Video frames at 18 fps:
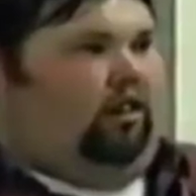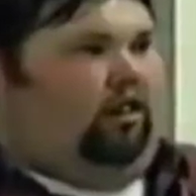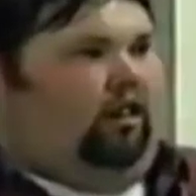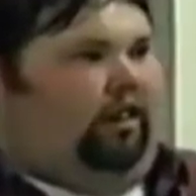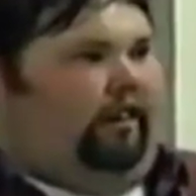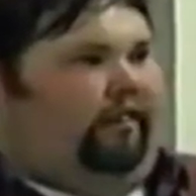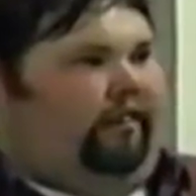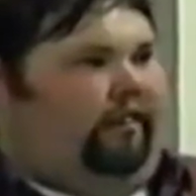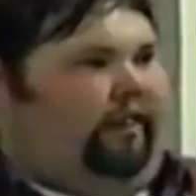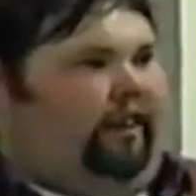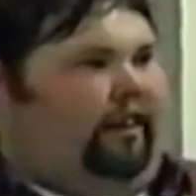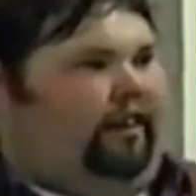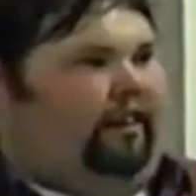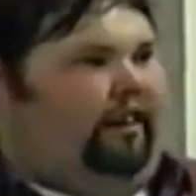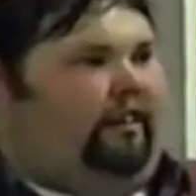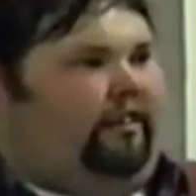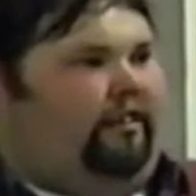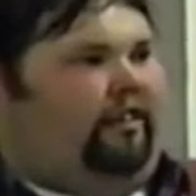Is
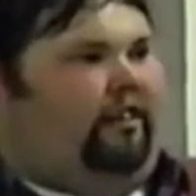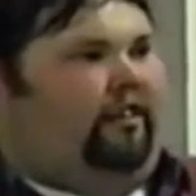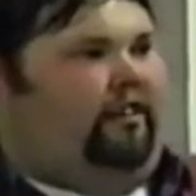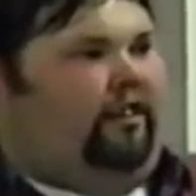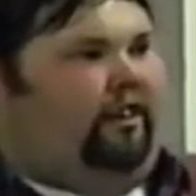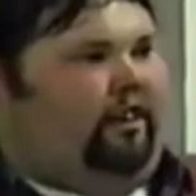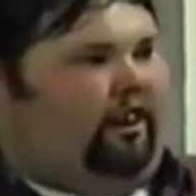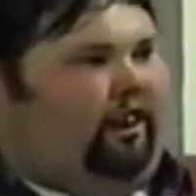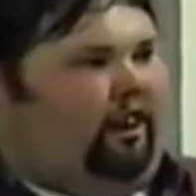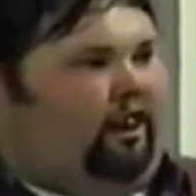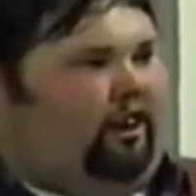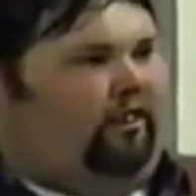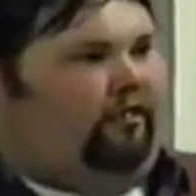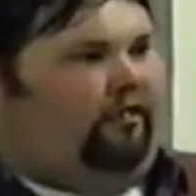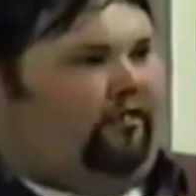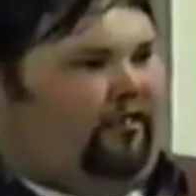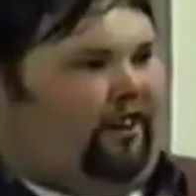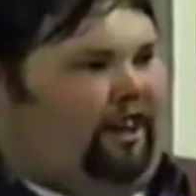Jenny still your
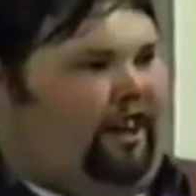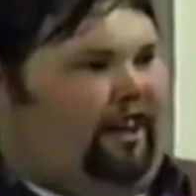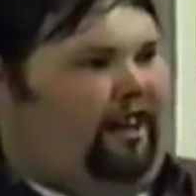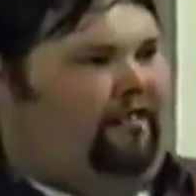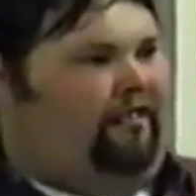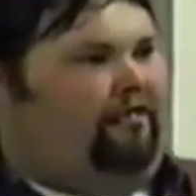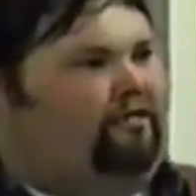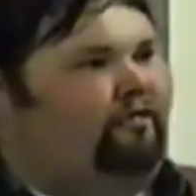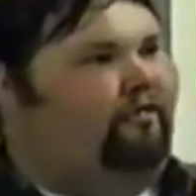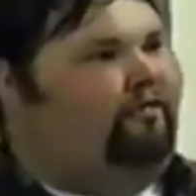girlfriend?